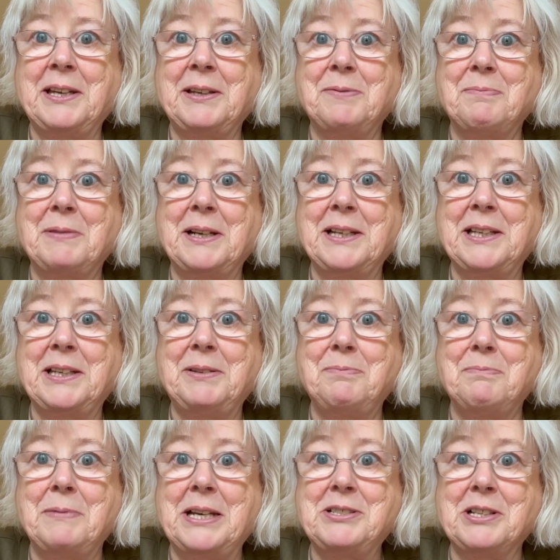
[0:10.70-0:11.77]
my
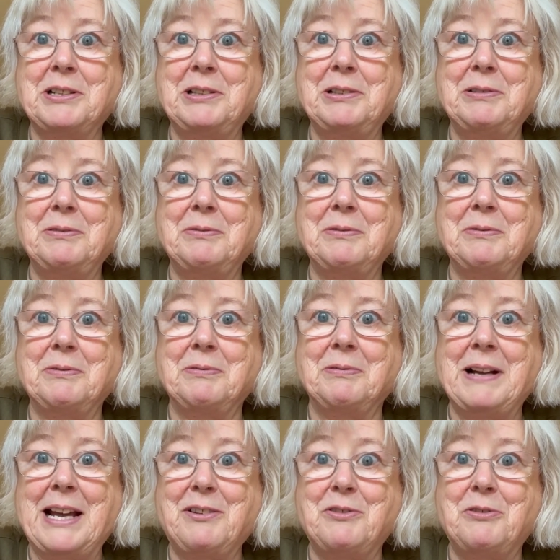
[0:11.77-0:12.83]
medical
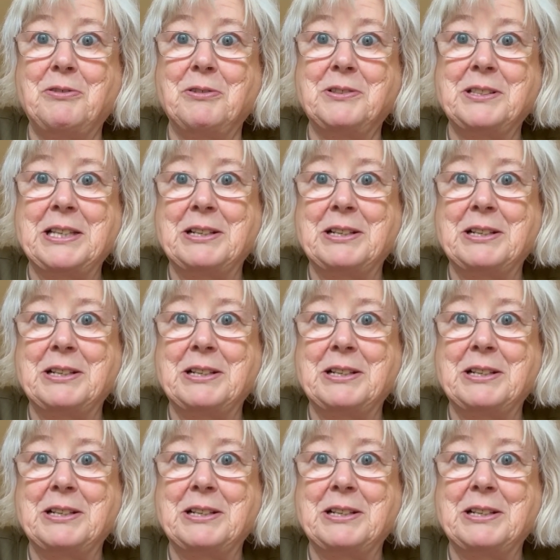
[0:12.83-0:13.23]
record